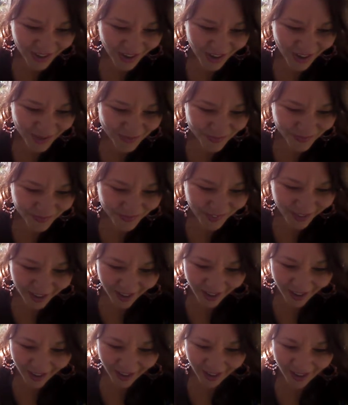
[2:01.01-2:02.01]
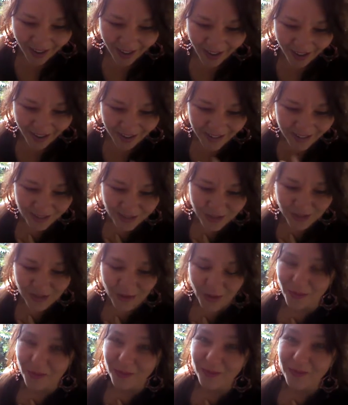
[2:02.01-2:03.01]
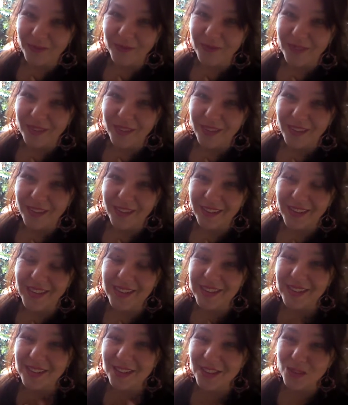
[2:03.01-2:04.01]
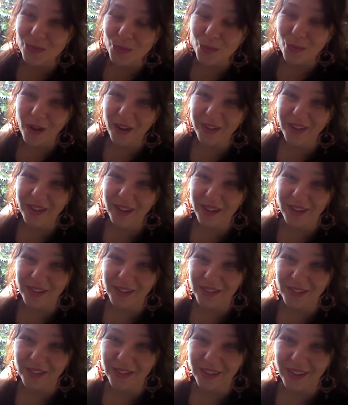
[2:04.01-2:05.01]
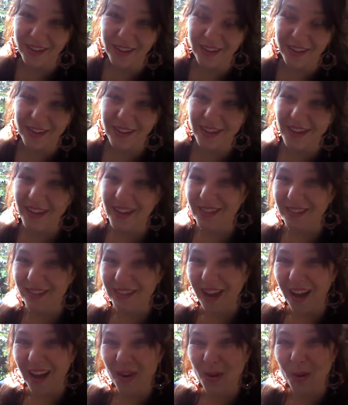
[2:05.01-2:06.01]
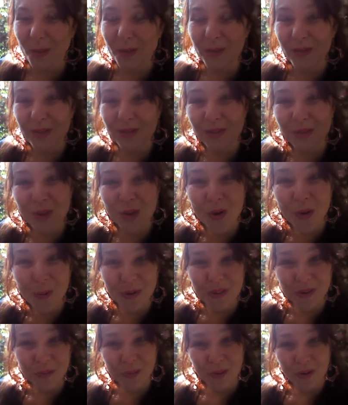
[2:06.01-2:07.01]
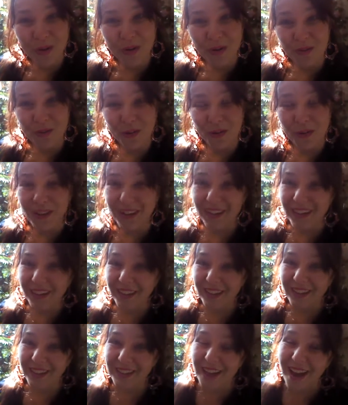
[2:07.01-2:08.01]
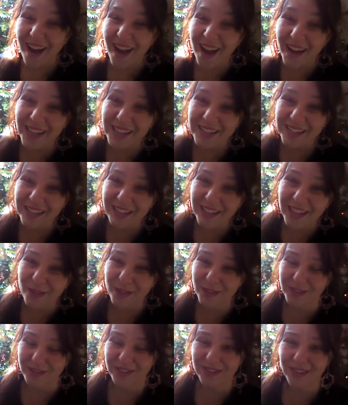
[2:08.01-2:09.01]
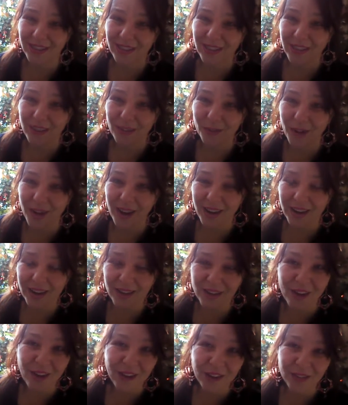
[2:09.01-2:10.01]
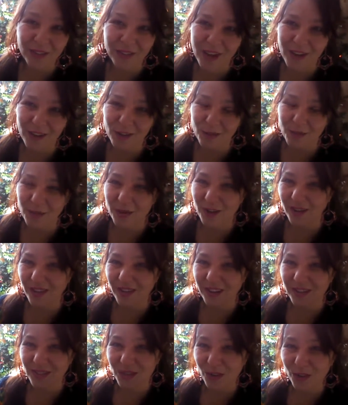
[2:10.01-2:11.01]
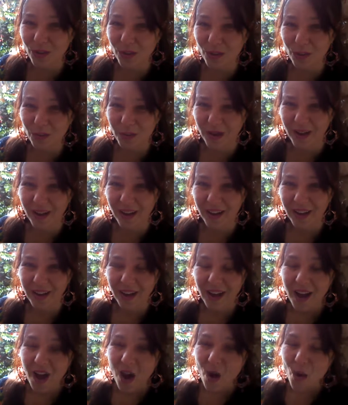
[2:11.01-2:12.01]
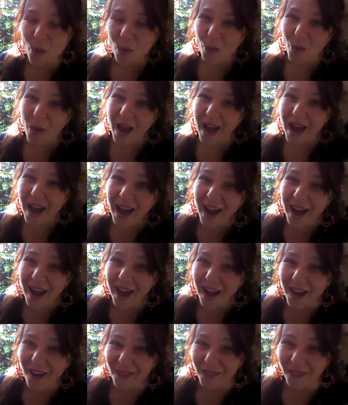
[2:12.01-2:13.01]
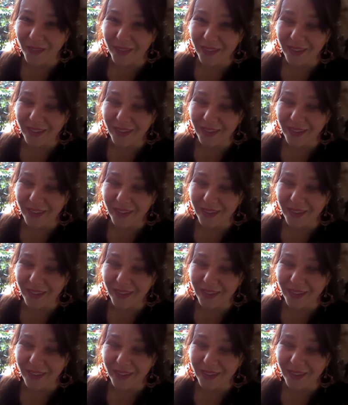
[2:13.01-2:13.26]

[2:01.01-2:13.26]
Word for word: Um, uh, so, this is just one country that has got so much more going for it. The highest literacy rate in all of Latin America is Cuba. Wow!